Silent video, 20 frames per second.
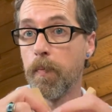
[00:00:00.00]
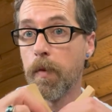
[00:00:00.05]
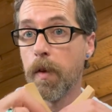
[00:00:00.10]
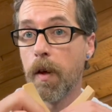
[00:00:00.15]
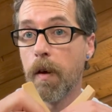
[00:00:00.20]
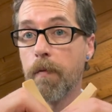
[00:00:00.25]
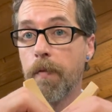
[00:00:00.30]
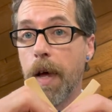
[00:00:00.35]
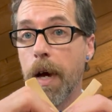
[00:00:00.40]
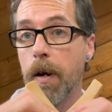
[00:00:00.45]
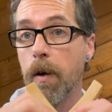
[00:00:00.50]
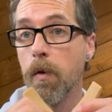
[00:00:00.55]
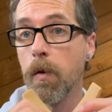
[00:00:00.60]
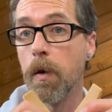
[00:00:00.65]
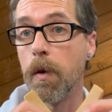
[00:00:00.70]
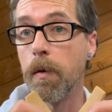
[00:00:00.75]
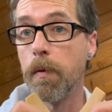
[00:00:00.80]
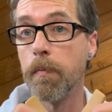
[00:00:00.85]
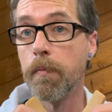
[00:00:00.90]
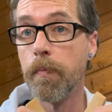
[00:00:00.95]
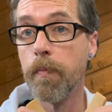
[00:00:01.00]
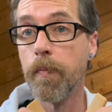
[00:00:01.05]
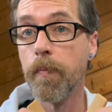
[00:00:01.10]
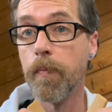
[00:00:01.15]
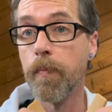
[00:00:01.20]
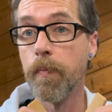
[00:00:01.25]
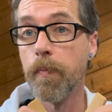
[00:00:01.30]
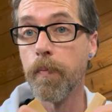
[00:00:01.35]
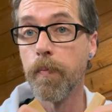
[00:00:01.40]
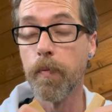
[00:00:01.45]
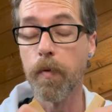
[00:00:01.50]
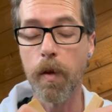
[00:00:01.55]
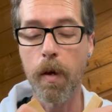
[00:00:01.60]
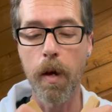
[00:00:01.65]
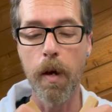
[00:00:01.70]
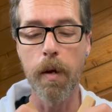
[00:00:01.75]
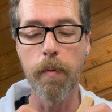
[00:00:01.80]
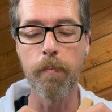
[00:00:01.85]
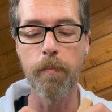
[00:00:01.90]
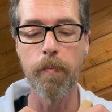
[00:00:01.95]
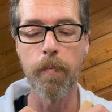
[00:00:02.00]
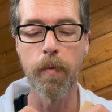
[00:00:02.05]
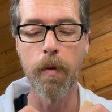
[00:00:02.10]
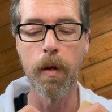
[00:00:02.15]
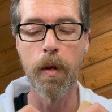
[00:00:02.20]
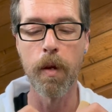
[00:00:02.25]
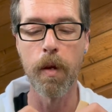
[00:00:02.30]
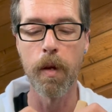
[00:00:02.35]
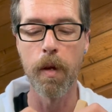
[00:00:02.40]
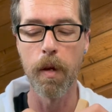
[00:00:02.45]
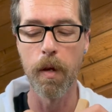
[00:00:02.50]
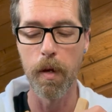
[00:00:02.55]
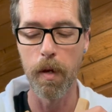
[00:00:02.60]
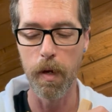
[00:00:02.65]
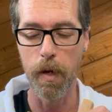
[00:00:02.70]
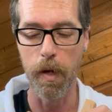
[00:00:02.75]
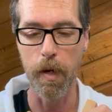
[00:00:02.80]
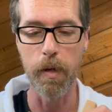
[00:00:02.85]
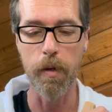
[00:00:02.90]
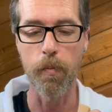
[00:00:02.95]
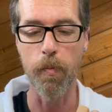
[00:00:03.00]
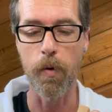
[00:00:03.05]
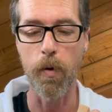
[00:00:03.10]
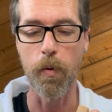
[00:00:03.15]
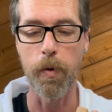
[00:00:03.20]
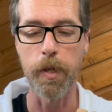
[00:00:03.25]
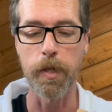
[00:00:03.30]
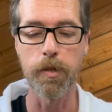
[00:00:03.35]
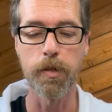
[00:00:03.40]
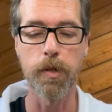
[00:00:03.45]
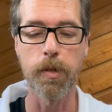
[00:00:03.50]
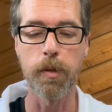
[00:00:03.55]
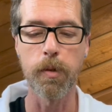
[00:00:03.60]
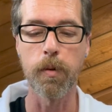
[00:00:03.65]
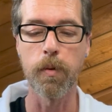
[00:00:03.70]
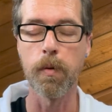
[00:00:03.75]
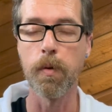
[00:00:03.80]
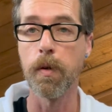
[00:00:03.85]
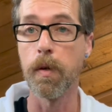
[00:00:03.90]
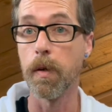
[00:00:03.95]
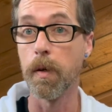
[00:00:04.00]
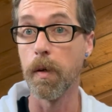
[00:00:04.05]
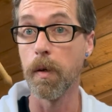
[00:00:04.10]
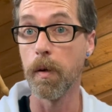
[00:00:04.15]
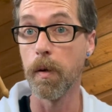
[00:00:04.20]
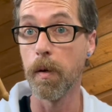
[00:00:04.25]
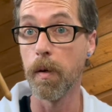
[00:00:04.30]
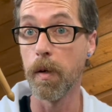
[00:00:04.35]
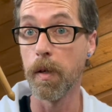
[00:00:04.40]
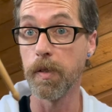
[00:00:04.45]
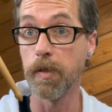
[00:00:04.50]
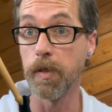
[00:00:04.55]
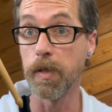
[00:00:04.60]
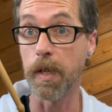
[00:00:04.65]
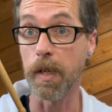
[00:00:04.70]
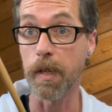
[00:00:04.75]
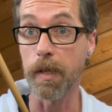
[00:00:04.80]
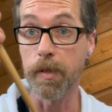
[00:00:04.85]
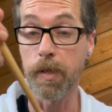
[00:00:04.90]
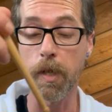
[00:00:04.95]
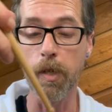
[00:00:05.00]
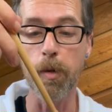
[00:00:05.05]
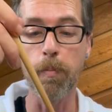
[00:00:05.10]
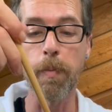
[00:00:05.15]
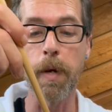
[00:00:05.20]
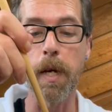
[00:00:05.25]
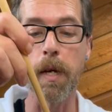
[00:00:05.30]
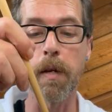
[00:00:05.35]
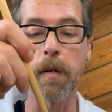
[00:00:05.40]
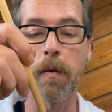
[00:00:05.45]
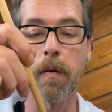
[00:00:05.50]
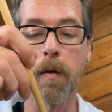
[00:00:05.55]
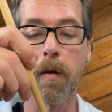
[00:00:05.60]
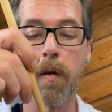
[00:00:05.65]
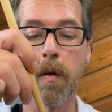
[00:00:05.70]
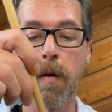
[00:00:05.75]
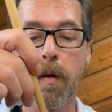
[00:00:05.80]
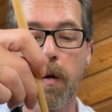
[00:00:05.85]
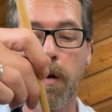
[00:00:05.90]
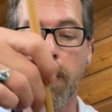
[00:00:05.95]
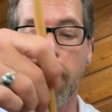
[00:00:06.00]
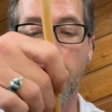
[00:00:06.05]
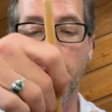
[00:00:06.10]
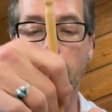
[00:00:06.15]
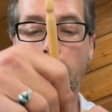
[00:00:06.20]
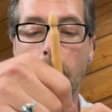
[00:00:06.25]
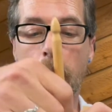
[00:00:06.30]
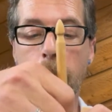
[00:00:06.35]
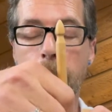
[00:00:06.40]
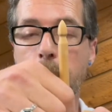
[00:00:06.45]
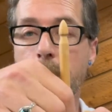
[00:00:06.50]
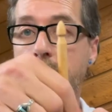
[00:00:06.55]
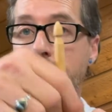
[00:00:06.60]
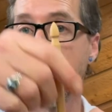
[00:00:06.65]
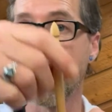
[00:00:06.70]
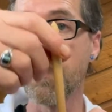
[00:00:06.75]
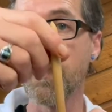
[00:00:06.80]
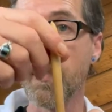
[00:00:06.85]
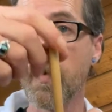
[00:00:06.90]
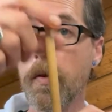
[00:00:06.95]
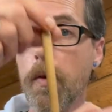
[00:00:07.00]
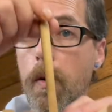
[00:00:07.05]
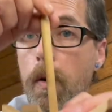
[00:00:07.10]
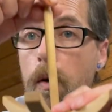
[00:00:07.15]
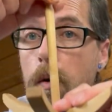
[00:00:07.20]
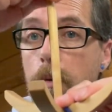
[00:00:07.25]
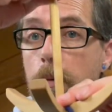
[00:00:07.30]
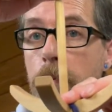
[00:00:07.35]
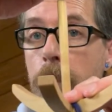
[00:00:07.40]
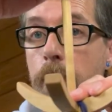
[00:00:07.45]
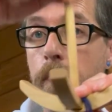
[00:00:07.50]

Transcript: of that hole, okay? And then we're going to stick the center pin right back down through the hole,